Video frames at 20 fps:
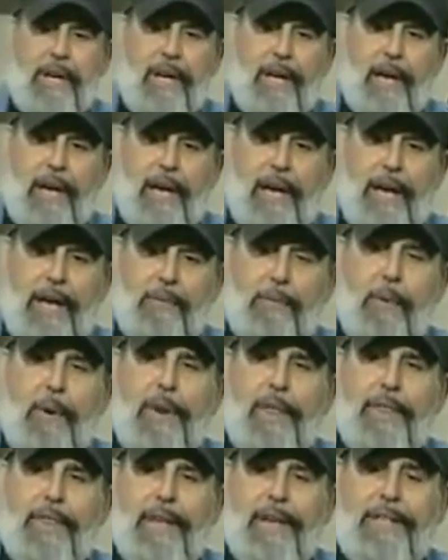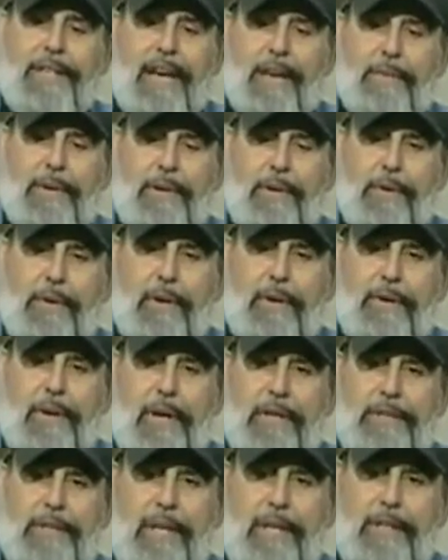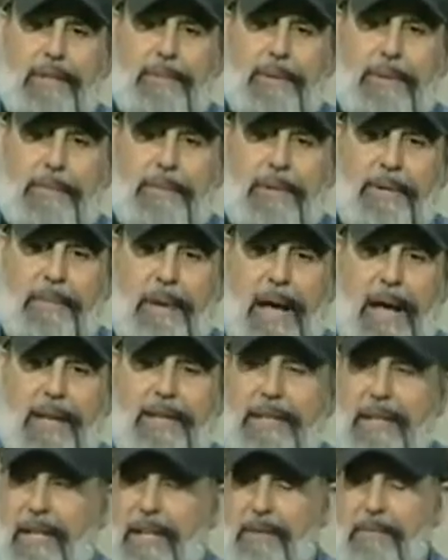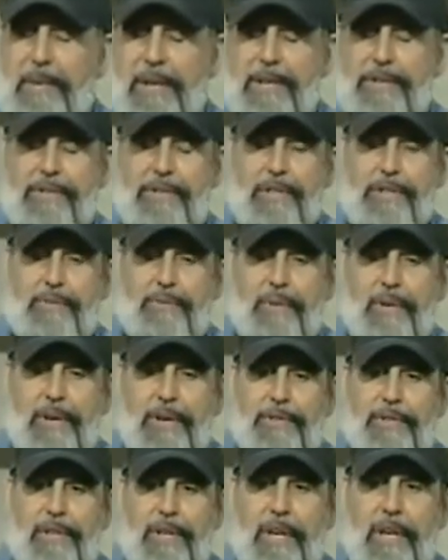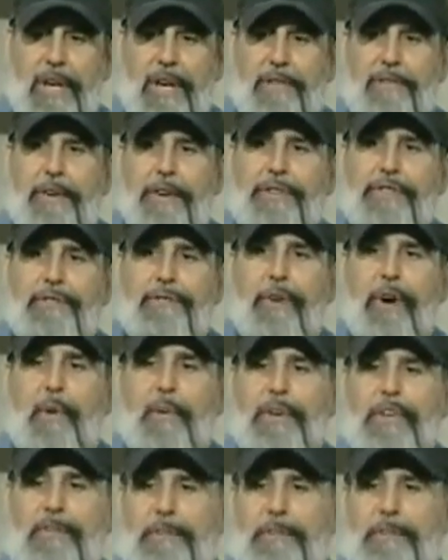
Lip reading: And one of the things I've been going around telling people about and telling ministers was, first of all, when you're